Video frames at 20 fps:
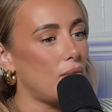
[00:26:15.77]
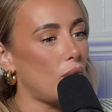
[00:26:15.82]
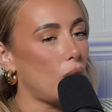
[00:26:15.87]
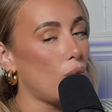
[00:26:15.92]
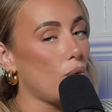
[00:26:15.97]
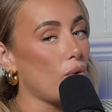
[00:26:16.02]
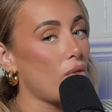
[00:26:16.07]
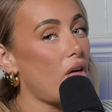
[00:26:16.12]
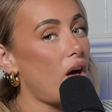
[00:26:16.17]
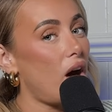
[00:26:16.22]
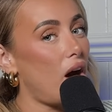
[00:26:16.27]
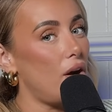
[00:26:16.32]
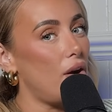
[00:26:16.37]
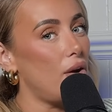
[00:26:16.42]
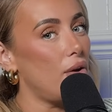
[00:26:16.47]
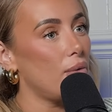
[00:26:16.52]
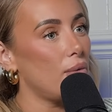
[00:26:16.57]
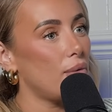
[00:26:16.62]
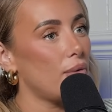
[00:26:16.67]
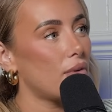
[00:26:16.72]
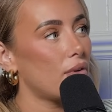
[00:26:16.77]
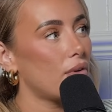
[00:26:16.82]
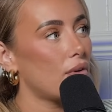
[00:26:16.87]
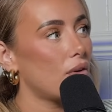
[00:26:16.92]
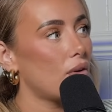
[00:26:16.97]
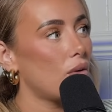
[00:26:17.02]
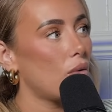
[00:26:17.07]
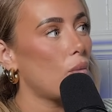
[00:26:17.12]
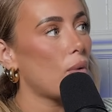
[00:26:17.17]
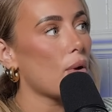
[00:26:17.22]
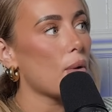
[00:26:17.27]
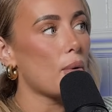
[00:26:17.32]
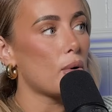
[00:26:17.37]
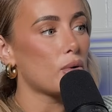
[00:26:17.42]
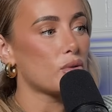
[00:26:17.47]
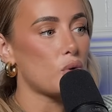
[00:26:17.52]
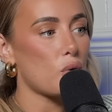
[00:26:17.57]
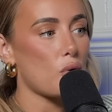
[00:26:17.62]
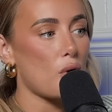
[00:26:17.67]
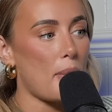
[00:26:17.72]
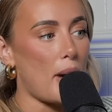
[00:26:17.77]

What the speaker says: although we will talk